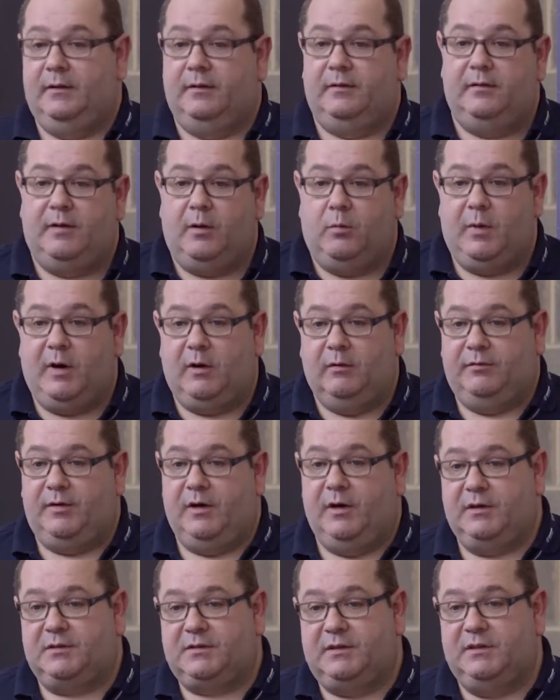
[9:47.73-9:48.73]
they're well
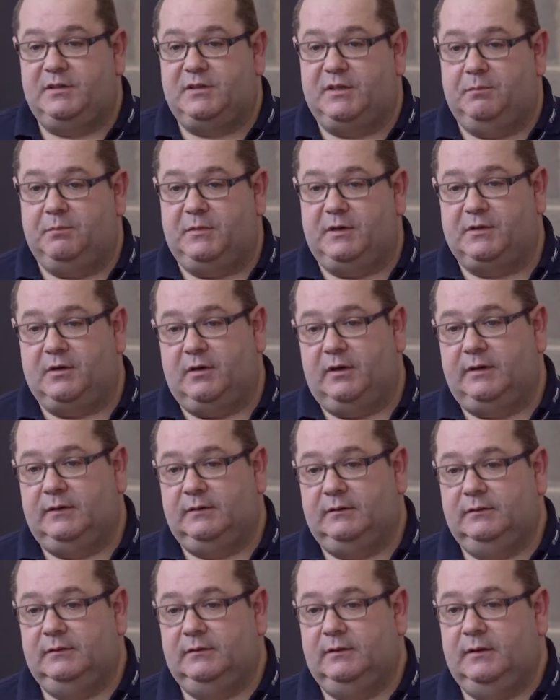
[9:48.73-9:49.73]
versed in ship design.
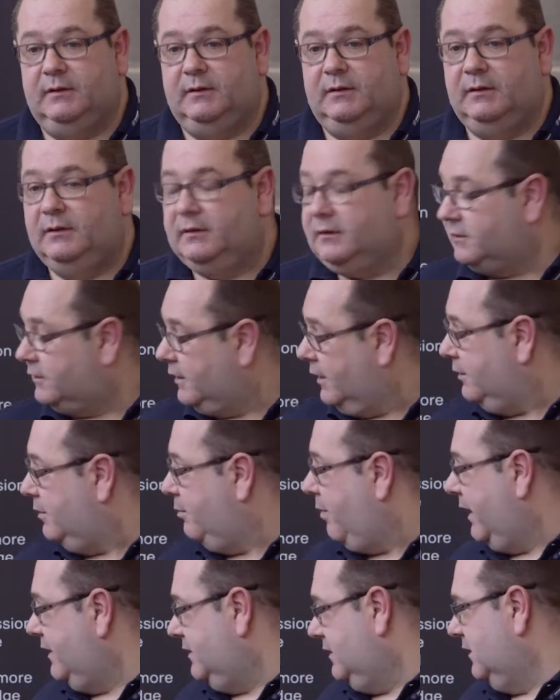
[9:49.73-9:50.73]
So the
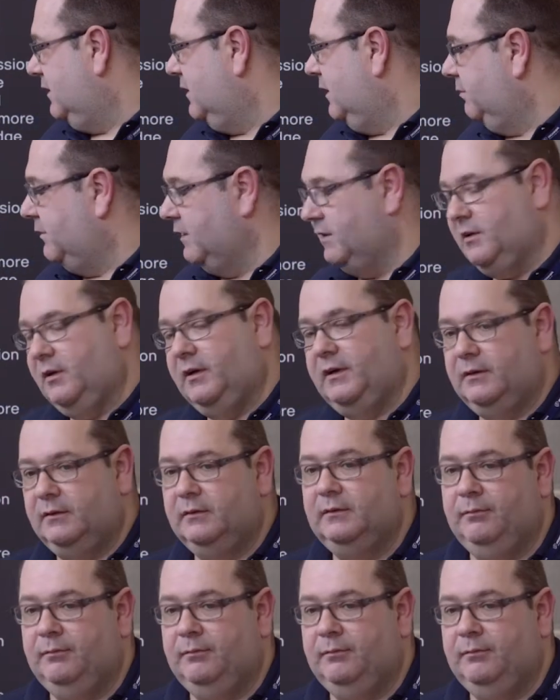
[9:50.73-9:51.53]
basic ship design.